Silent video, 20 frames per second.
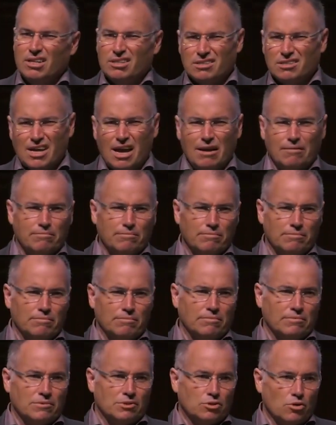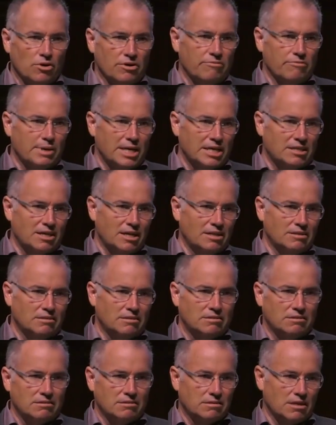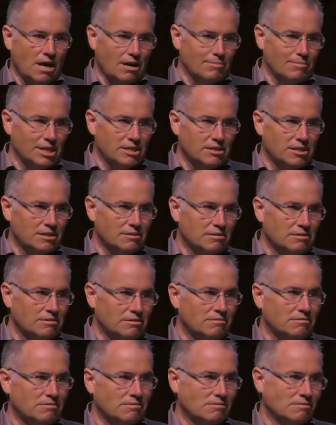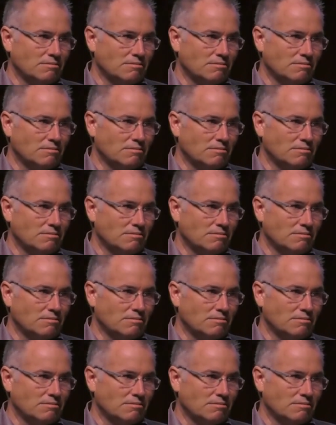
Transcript: Does that sort of make sense? Not make sense?